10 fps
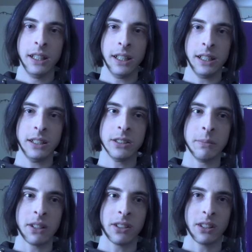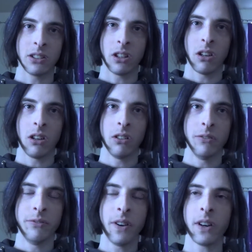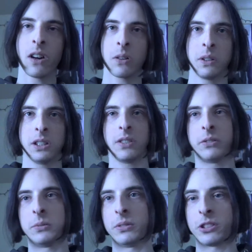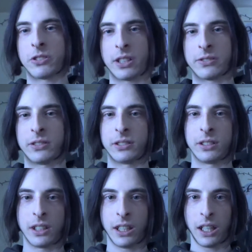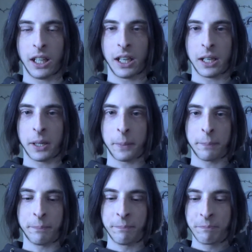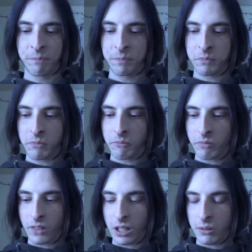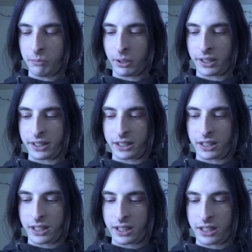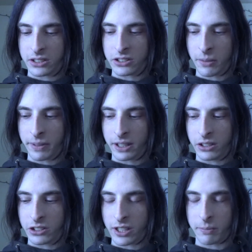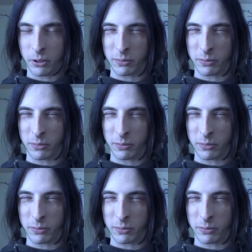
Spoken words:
and just makes things very awkward, uncomfortable, and stressful. But it's something you just have to